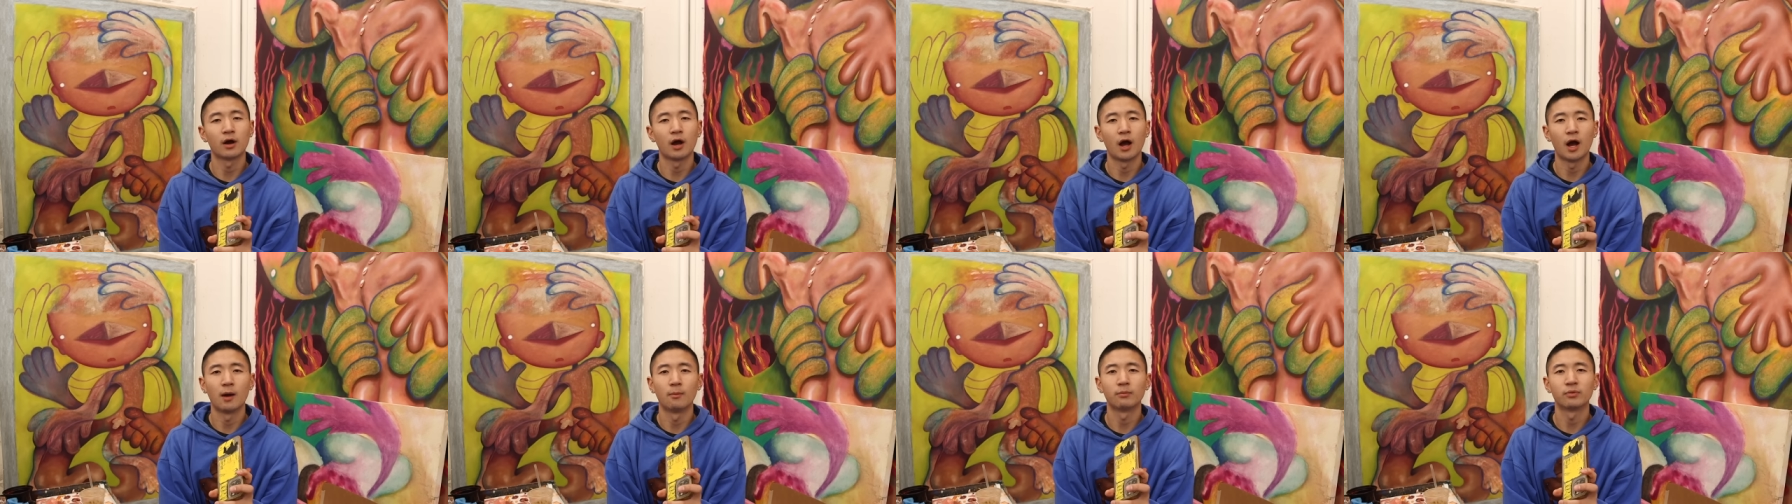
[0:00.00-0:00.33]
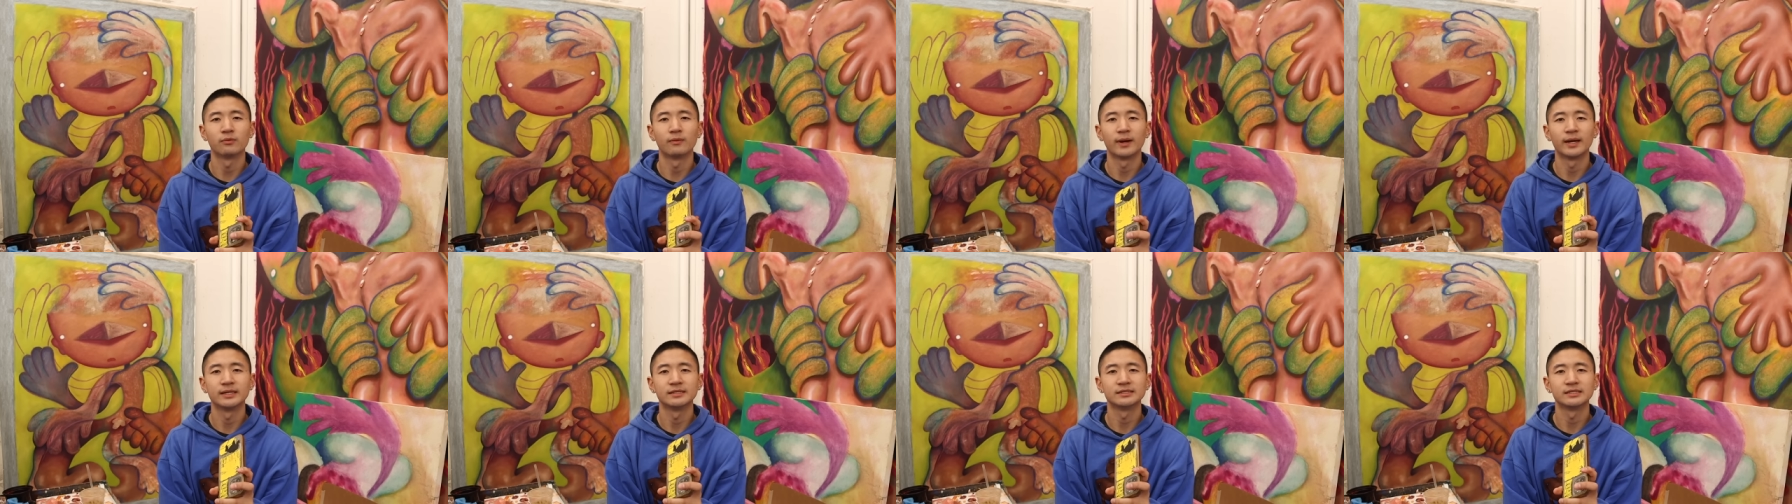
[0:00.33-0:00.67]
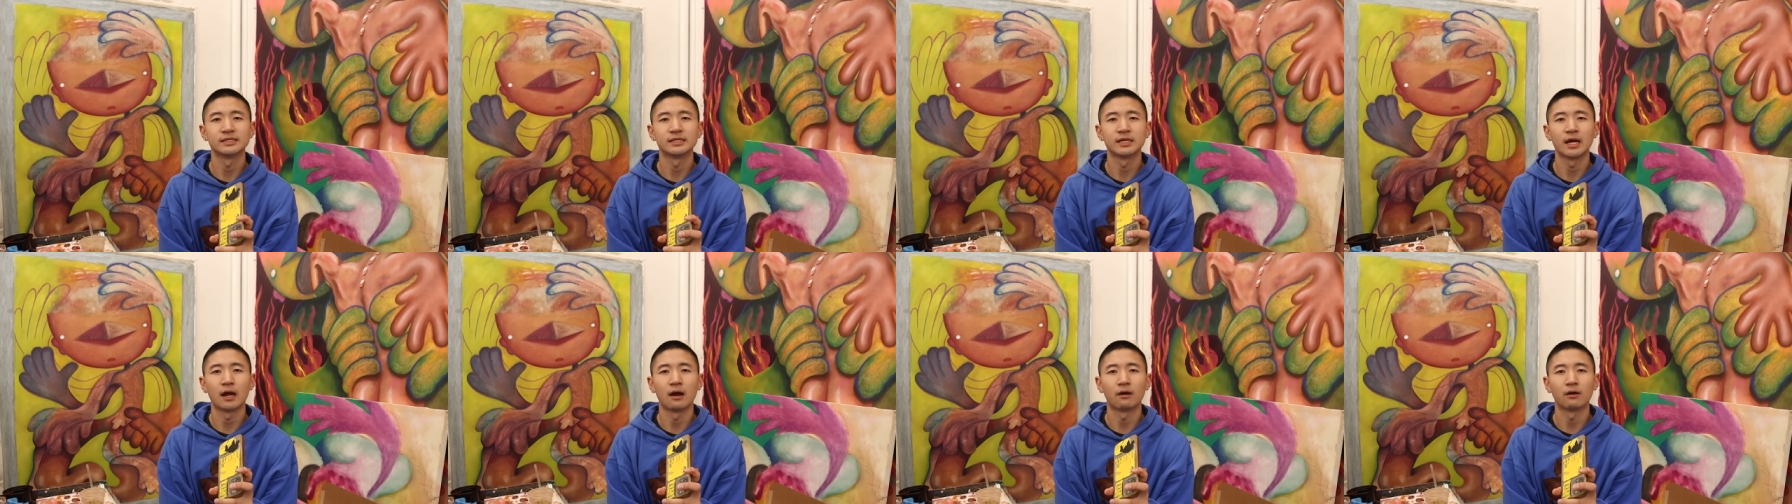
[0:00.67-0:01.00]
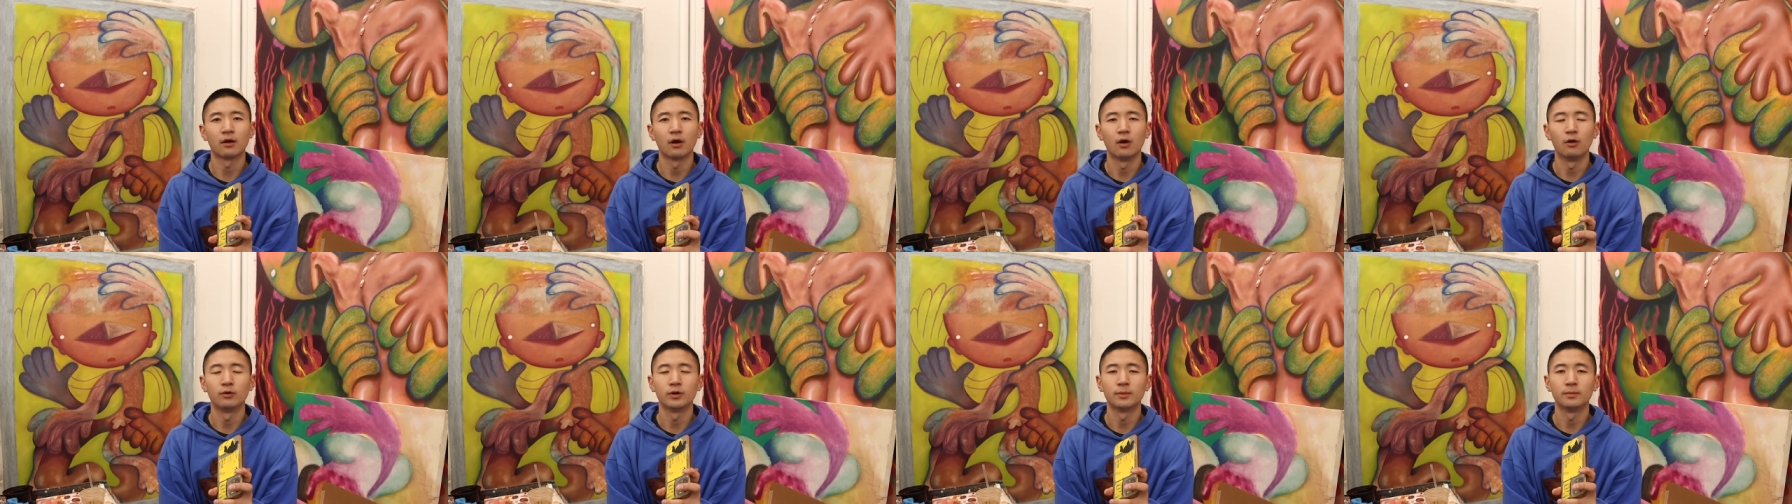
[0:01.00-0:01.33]
compromising
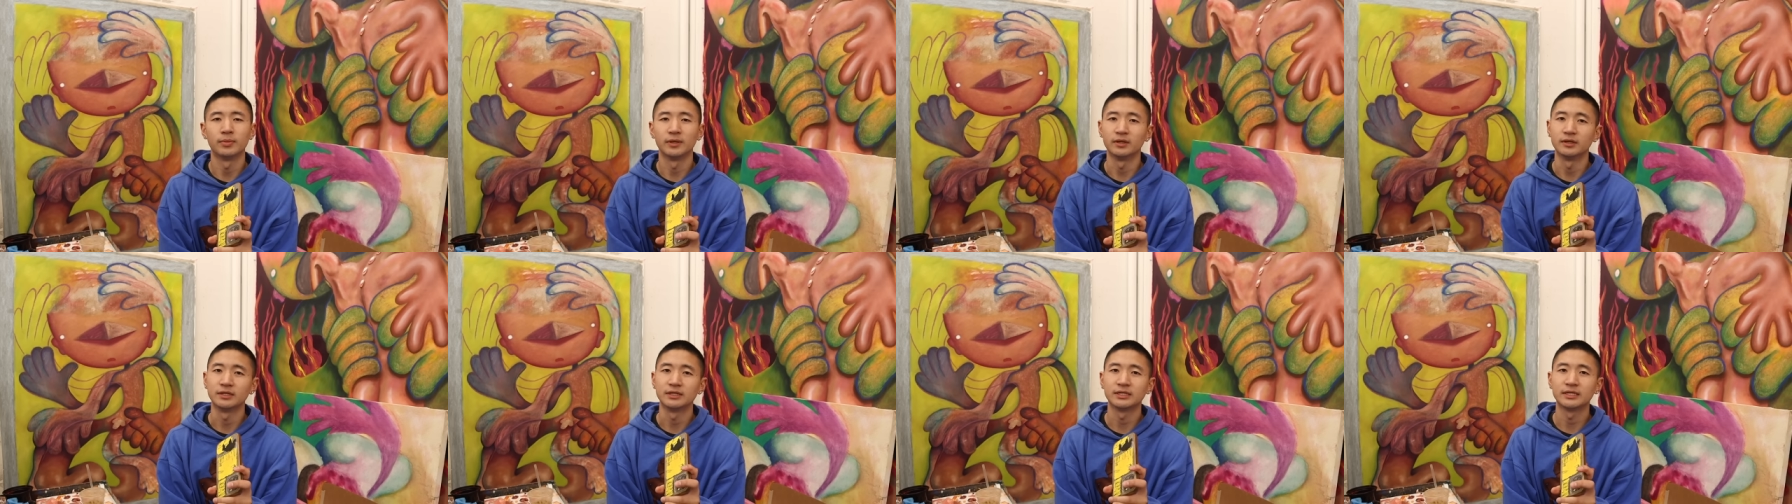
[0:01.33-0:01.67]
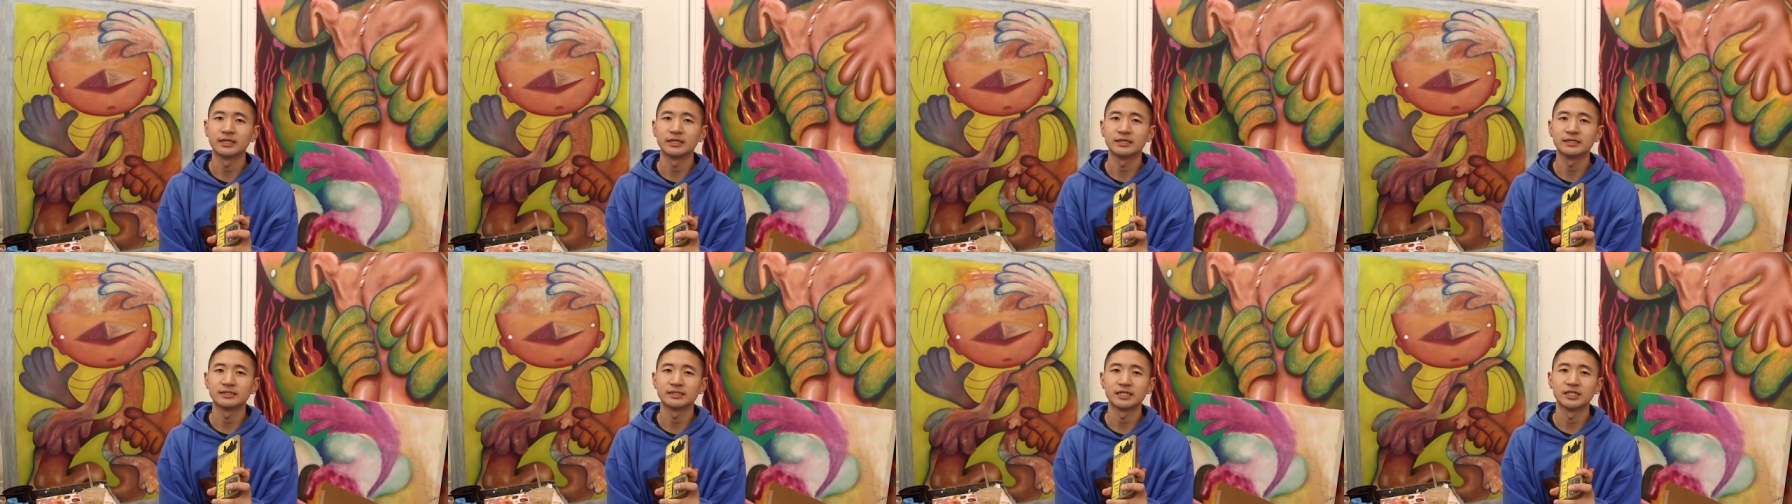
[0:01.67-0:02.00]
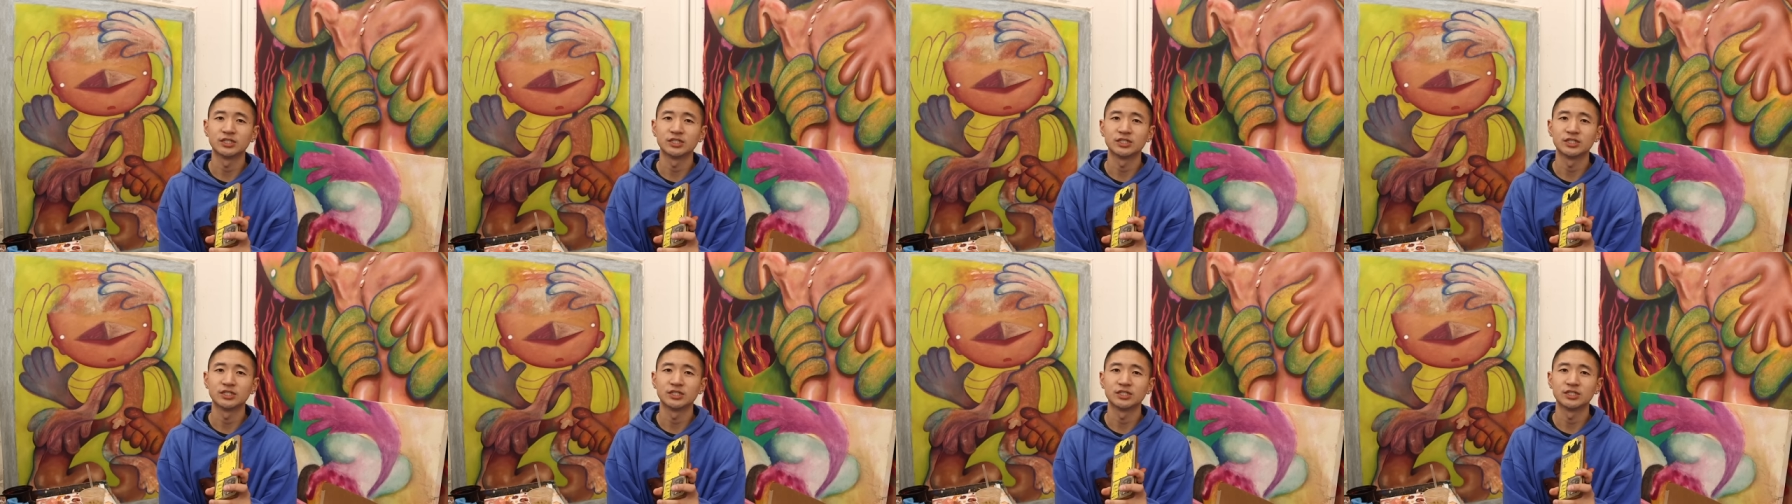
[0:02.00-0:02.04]
our own abilities.